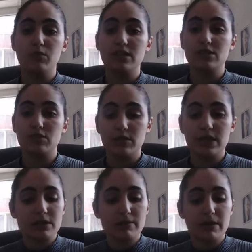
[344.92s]
which we
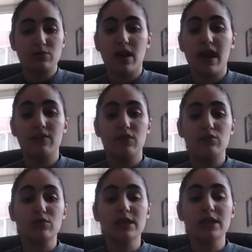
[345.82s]
expect will have a
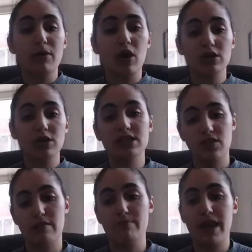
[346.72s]
really
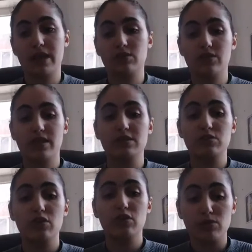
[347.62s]
positive impact on
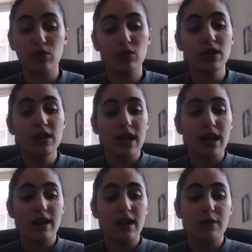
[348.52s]
things overall,
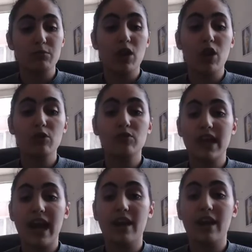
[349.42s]
and will
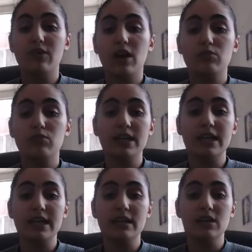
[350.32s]
hopefully have a
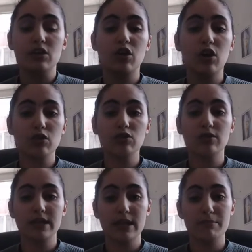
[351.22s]
really
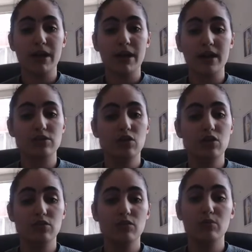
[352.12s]
concrete impact
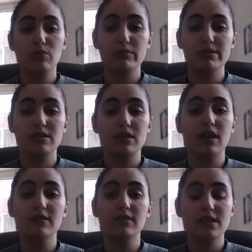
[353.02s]
on women's
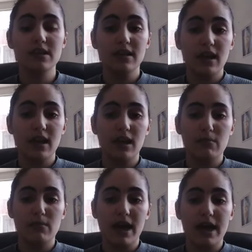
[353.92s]
lives
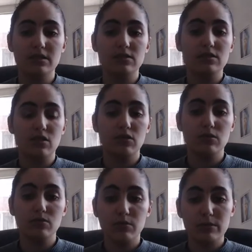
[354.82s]
and
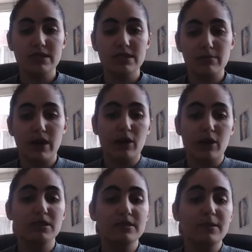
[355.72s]
on women's
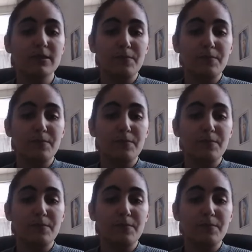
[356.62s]
empowerment.